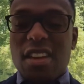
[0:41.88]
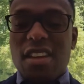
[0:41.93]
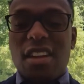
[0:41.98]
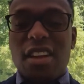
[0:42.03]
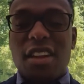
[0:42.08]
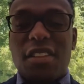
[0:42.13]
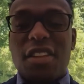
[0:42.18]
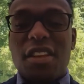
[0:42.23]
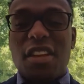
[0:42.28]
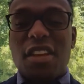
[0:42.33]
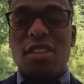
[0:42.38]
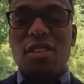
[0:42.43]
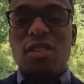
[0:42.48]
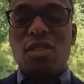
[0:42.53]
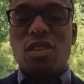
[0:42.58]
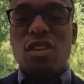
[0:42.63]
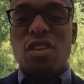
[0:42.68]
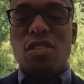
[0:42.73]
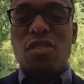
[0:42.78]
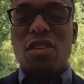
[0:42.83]
Uh, thank you,
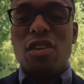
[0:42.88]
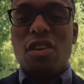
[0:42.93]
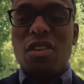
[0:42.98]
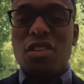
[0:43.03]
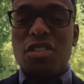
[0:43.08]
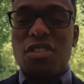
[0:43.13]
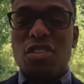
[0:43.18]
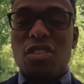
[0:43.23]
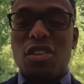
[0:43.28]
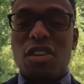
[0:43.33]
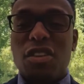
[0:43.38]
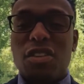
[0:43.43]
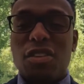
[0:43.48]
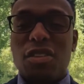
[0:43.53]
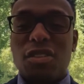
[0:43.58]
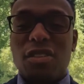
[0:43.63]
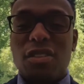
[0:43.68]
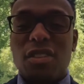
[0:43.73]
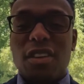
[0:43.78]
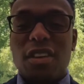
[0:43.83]
Lord, for all that you're going to
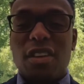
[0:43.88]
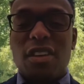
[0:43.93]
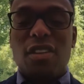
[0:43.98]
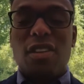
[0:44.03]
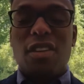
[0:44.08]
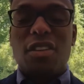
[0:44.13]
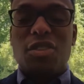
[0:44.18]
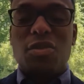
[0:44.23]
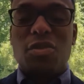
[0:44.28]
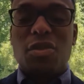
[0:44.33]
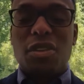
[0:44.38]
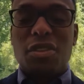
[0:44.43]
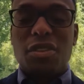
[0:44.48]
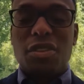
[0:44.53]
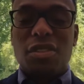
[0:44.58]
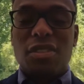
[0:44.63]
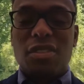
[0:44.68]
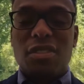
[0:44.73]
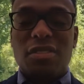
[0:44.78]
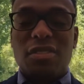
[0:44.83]
do and all that you will
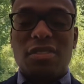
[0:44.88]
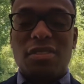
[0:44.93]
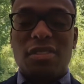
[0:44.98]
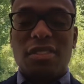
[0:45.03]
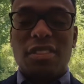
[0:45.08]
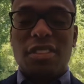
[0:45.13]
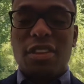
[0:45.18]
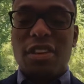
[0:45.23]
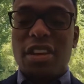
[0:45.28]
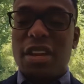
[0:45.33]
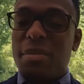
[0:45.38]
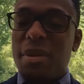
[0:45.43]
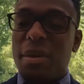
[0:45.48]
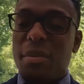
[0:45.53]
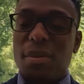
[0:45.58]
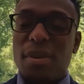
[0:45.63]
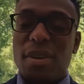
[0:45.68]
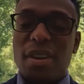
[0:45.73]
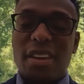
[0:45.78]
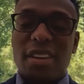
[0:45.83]
do. In your name I
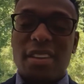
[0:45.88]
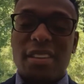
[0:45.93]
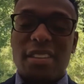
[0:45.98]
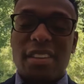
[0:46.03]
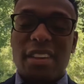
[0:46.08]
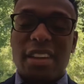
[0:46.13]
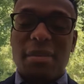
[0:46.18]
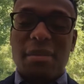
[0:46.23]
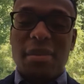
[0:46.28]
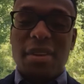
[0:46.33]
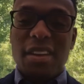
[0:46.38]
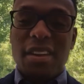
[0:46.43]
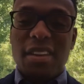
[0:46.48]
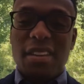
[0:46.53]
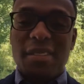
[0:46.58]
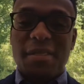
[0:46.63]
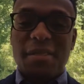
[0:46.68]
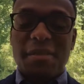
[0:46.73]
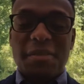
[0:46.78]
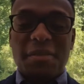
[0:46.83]
pray. Amen.
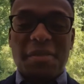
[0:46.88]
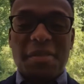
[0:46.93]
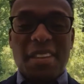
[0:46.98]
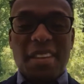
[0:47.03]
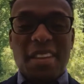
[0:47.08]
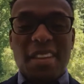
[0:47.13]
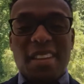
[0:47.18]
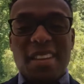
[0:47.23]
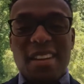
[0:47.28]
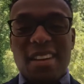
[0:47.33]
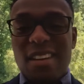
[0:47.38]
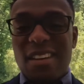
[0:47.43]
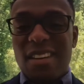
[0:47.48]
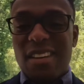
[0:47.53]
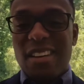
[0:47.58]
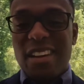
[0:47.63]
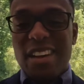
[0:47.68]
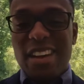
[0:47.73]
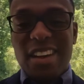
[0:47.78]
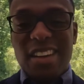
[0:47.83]
All
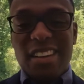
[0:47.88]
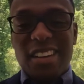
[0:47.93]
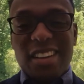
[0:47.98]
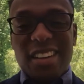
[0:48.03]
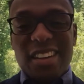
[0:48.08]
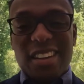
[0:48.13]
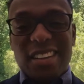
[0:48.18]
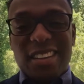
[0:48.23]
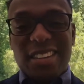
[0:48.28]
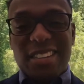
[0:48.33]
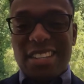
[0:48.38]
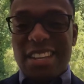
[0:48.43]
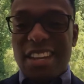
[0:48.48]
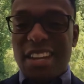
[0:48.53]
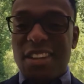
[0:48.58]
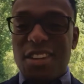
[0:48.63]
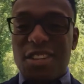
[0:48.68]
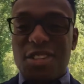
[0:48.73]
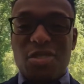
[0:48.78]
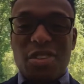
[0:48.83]
right, let's kick it
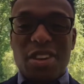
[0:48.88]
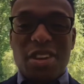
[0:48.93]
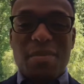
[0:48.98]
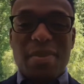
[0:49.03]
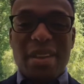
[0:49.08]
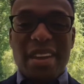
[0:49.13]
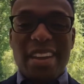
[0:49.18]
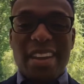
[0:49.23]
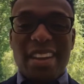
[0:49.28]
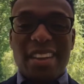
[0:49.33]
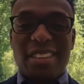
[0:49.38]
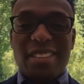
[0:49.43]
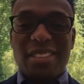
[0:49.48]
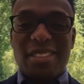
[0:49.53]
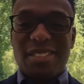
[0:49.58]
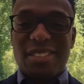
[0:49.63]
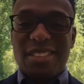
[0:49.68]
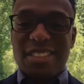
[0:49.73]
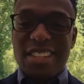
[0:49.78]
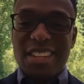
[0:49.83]
to join the band.
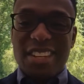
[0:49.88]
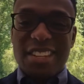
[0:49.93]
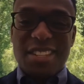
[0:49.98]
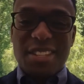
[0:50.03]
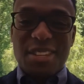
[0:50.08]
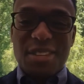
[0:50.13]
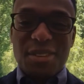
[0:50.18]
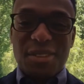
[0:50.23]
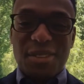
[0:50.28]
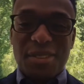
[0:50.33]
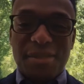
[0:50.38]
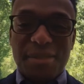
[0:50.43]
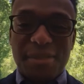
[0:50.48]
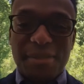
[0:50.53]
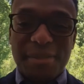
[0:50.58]
We'll see you soon.